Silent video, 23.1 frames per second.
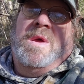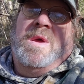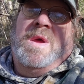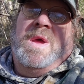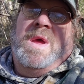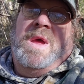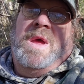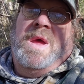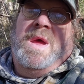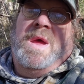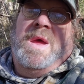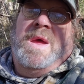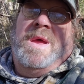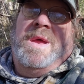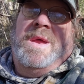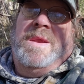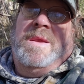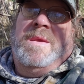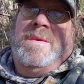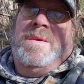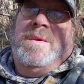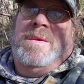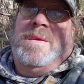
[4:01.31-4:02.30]

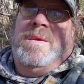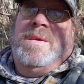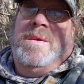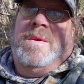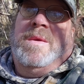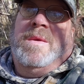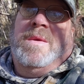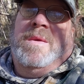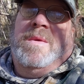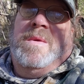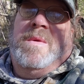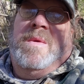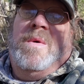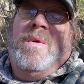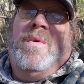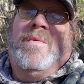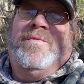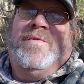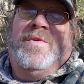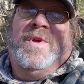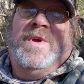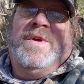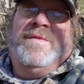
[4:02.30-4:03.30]
And
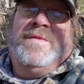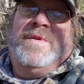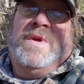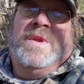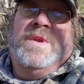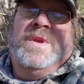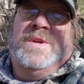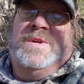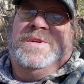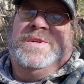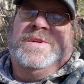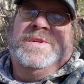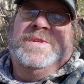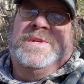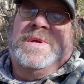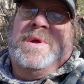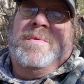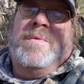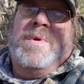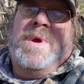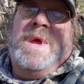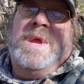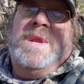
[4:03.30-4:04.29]
hopefully, if conditions
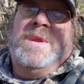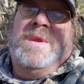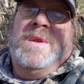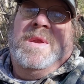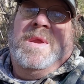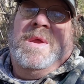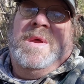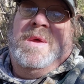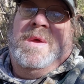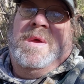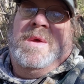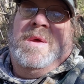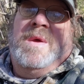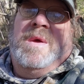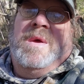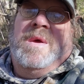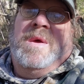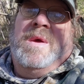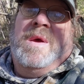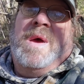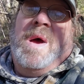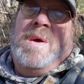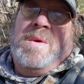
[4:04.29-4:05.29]
are right,
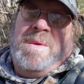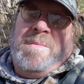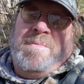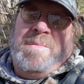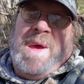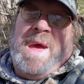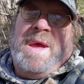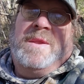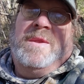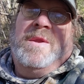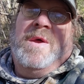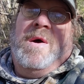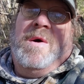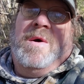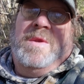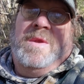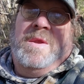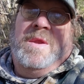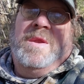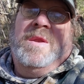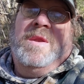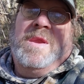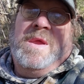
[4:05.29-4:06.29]
I'll get back to
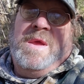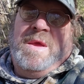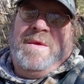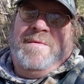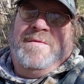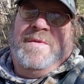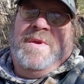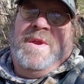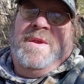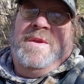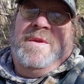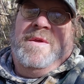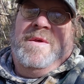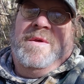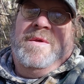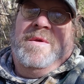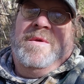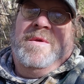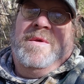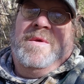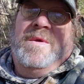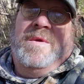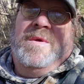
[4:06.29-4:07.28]
hunting in the evening.
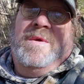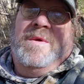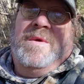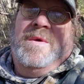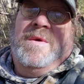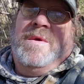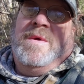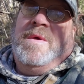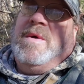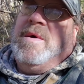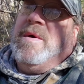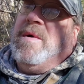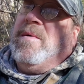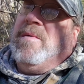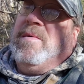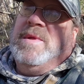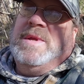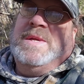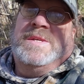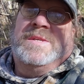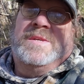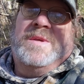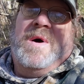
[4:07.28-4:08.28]

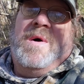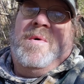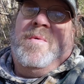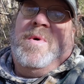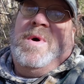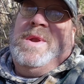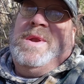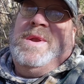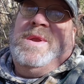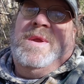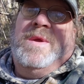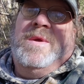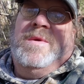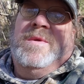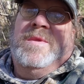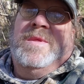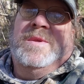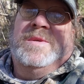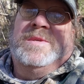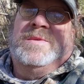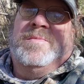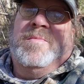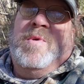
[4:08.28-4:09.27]
Only saw one deer
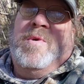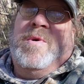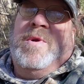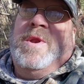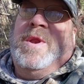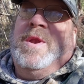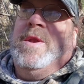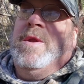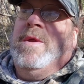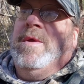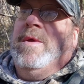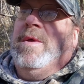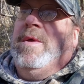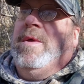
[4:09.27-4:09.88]
this morning.